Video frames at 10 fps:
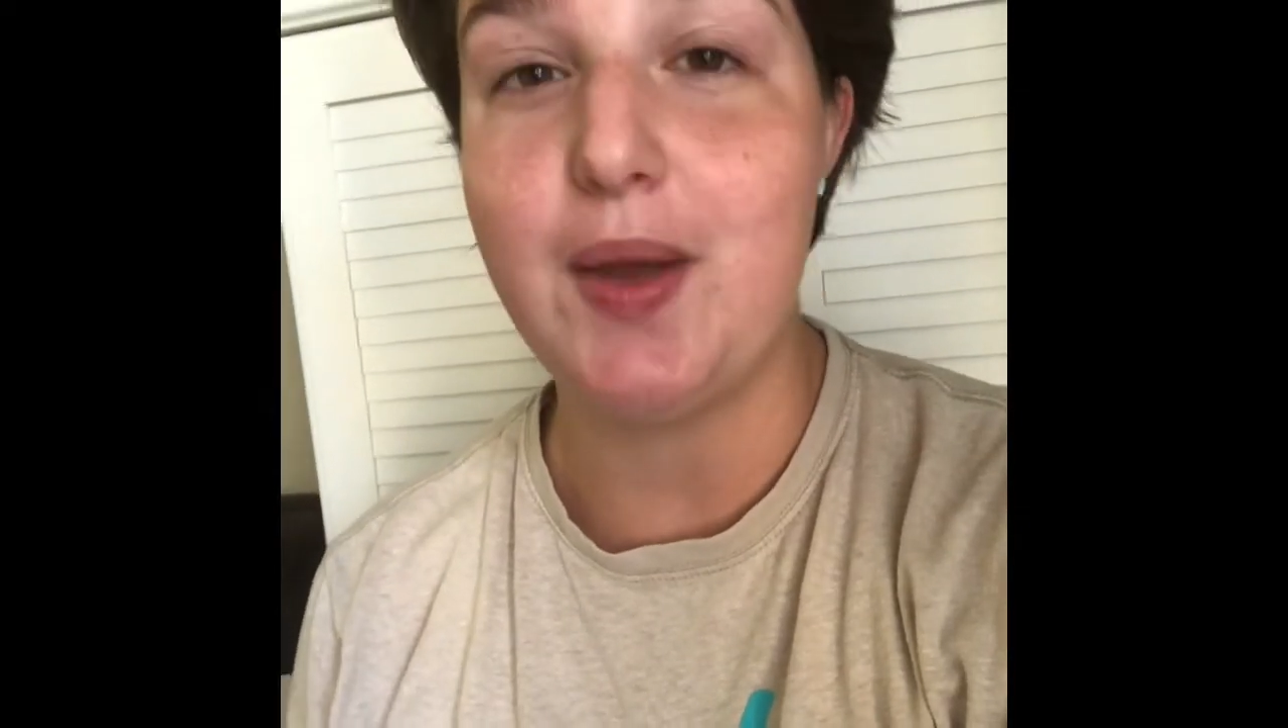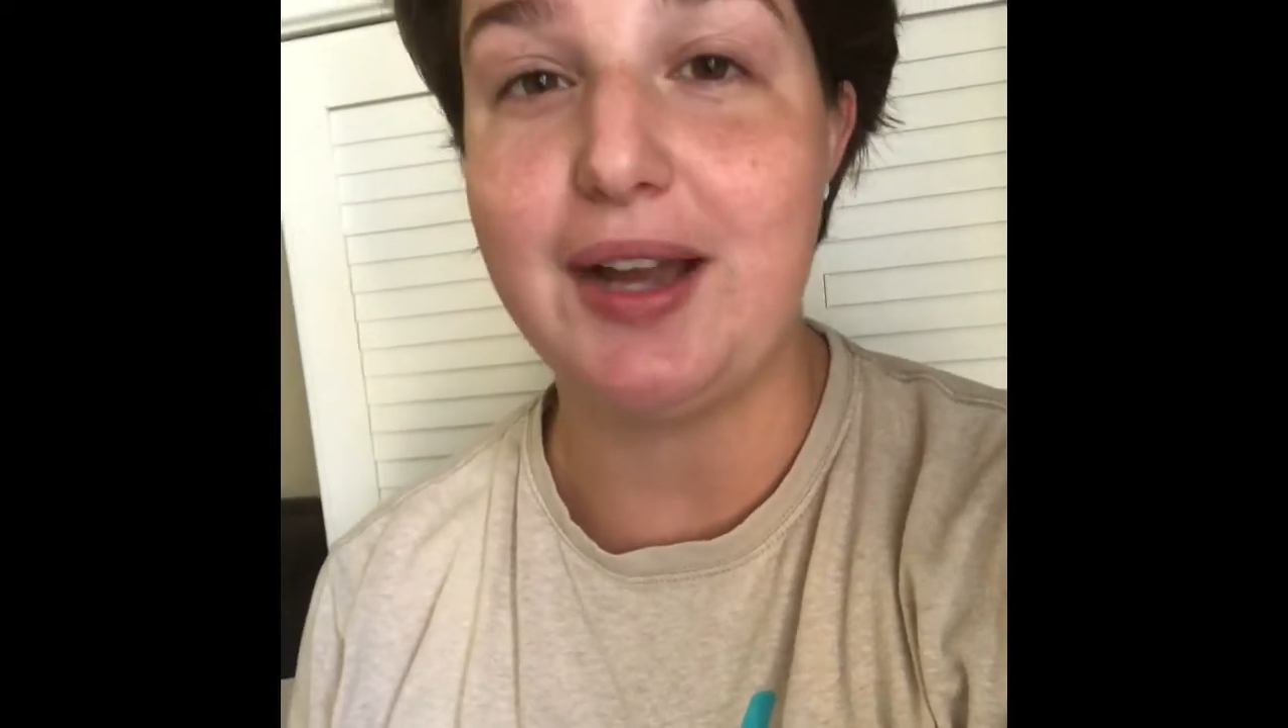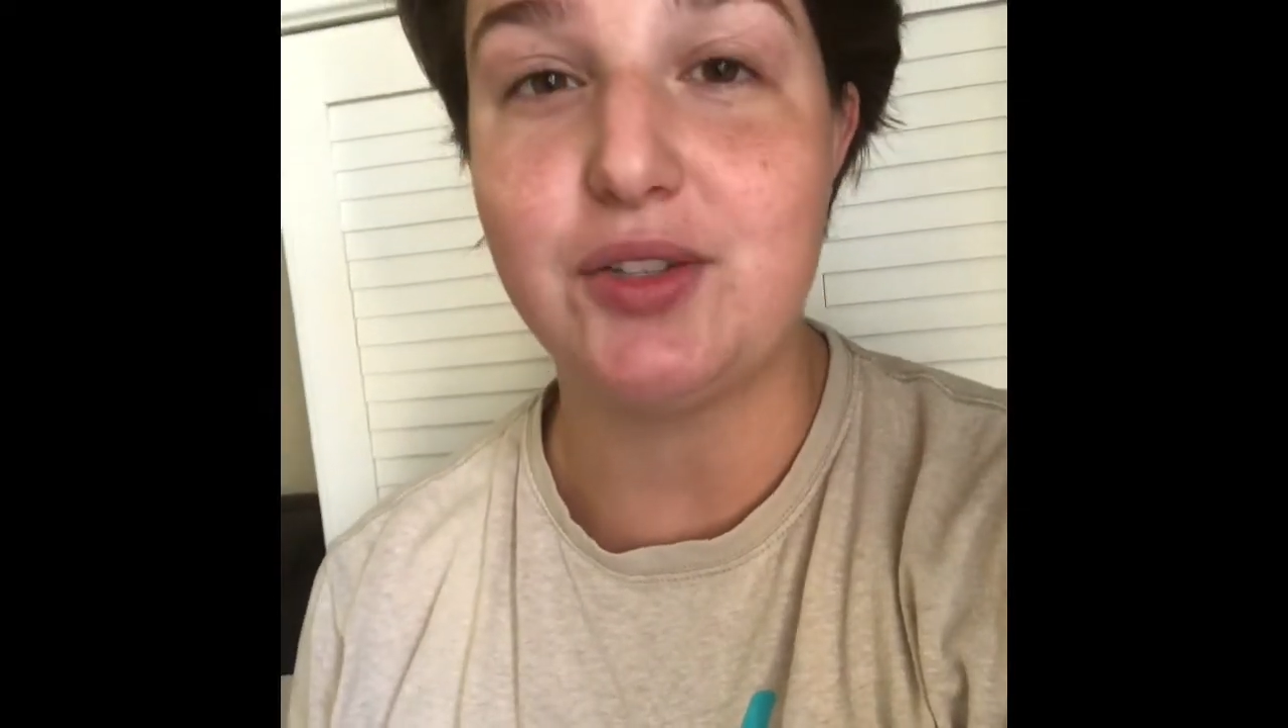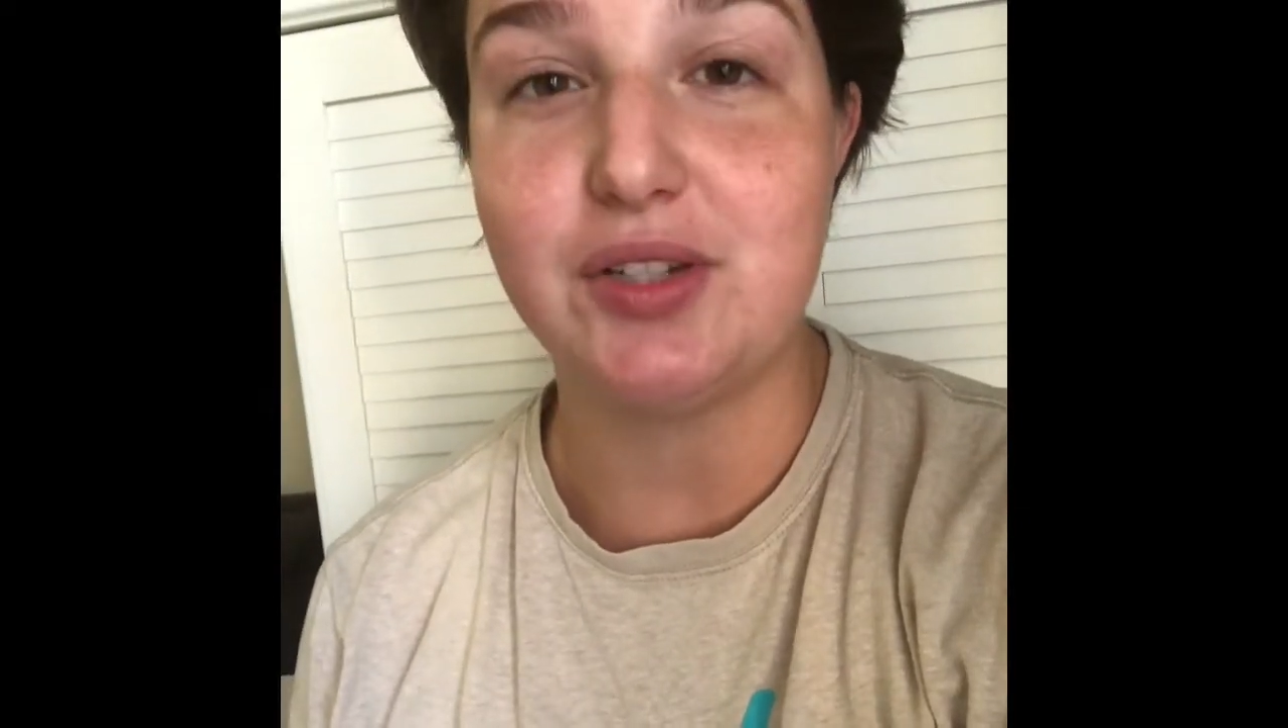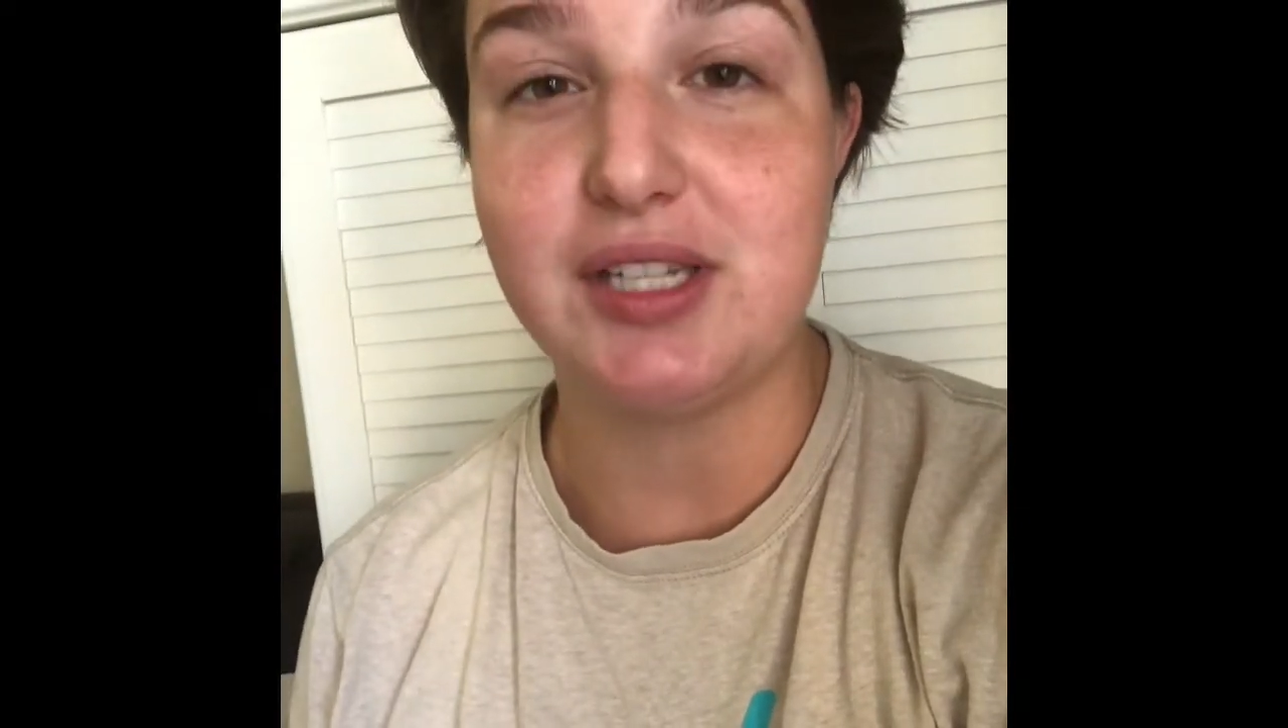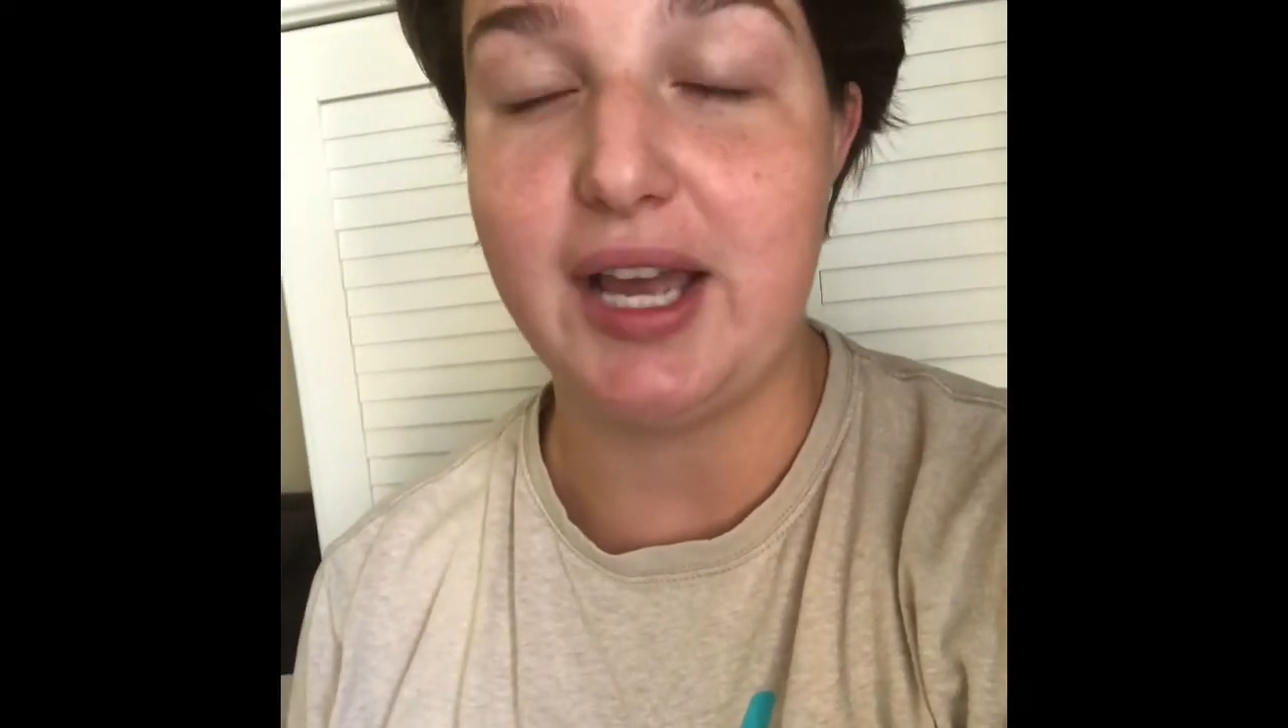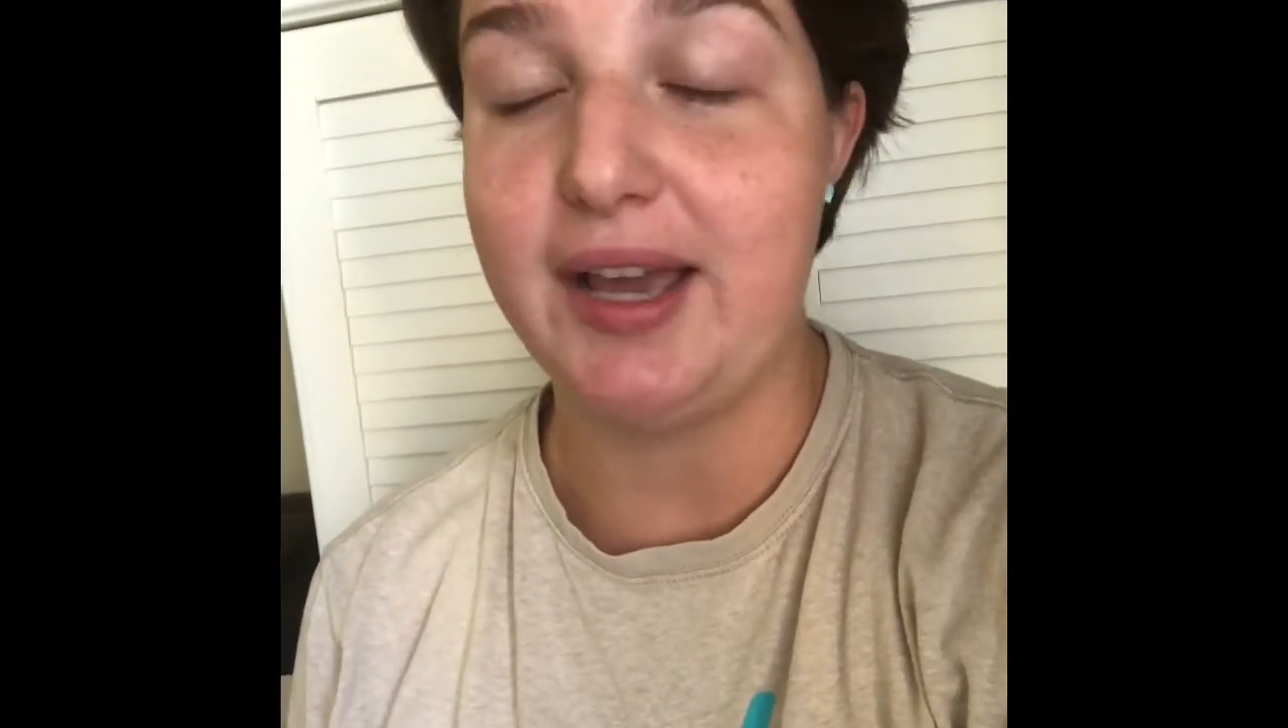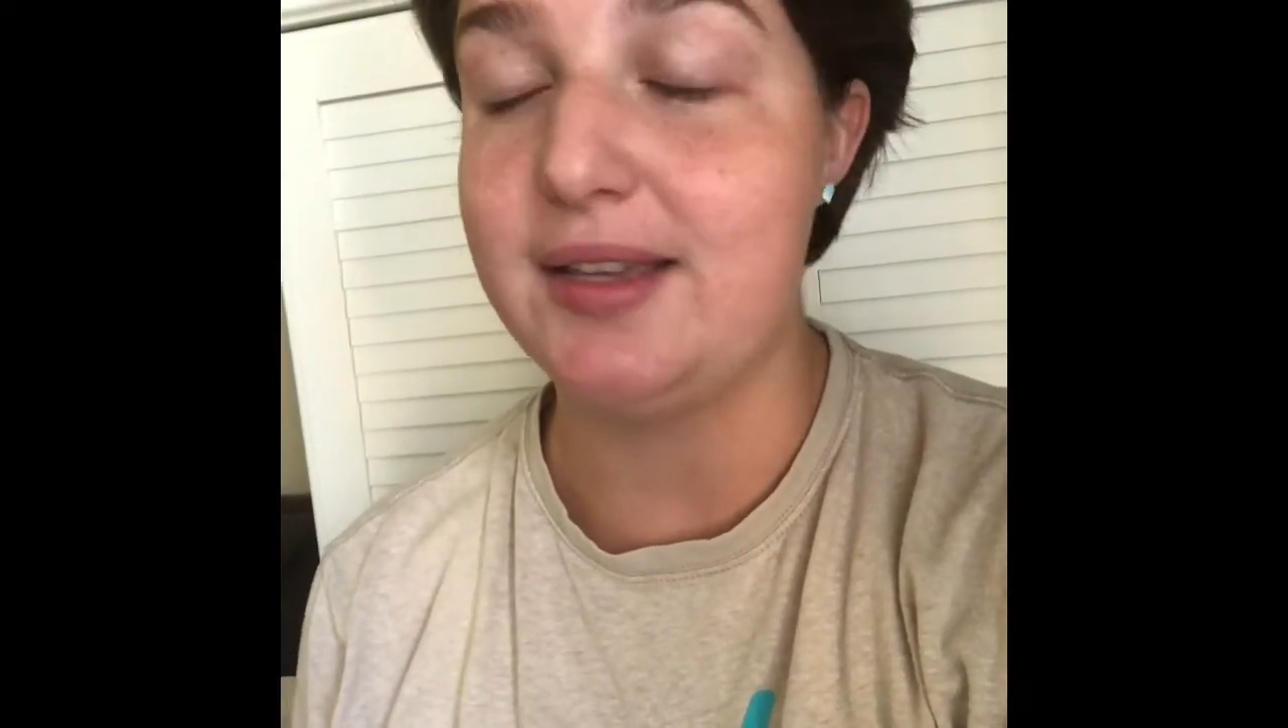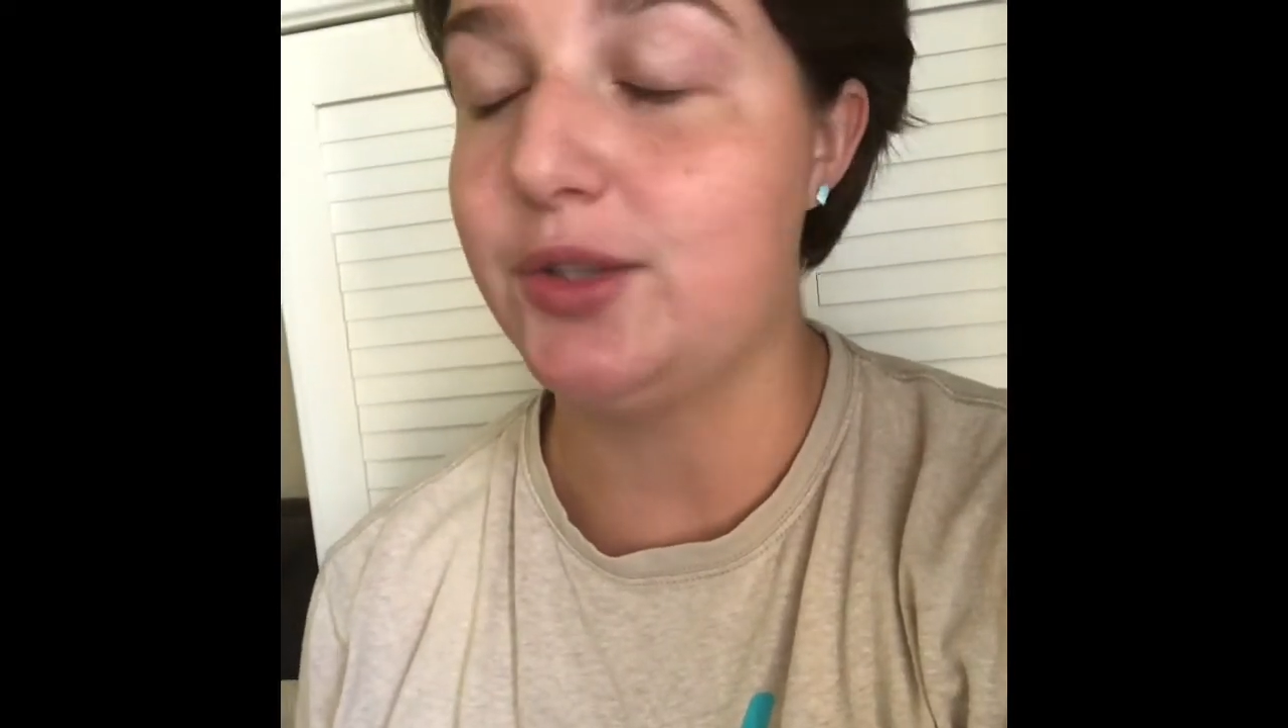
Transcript: exercise,